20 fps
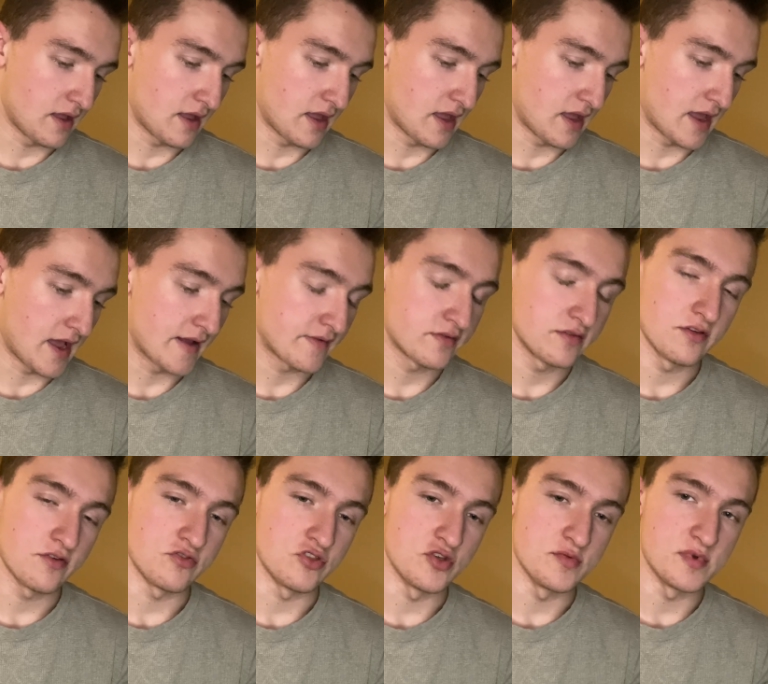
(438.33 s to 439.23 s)
after
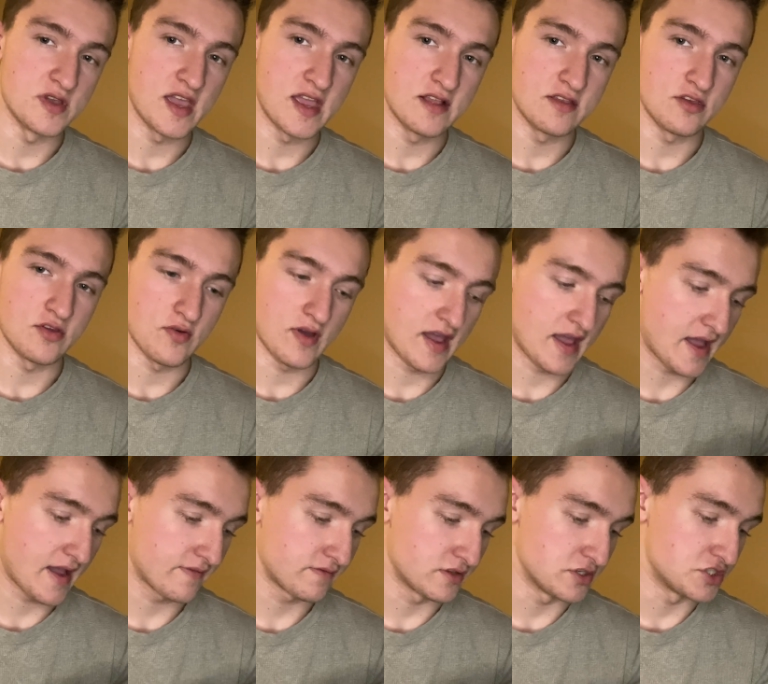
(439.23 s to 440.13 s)
those newbie gains, you
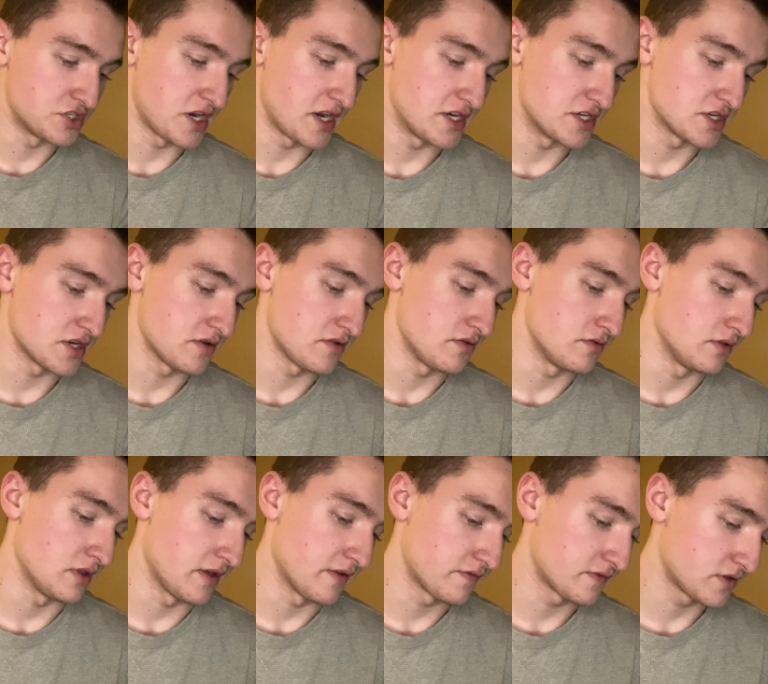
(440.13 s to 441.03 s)
have to change how you
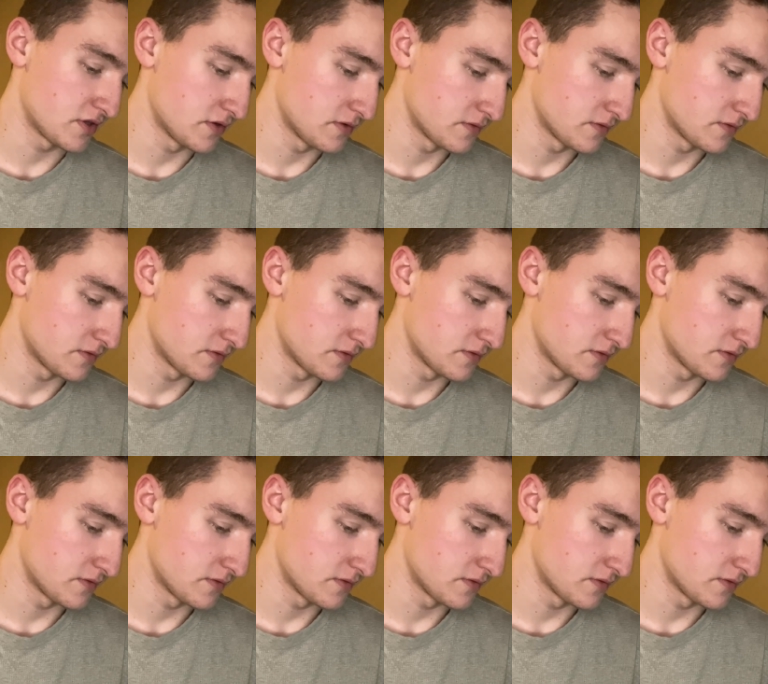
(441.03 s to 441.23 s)
lift.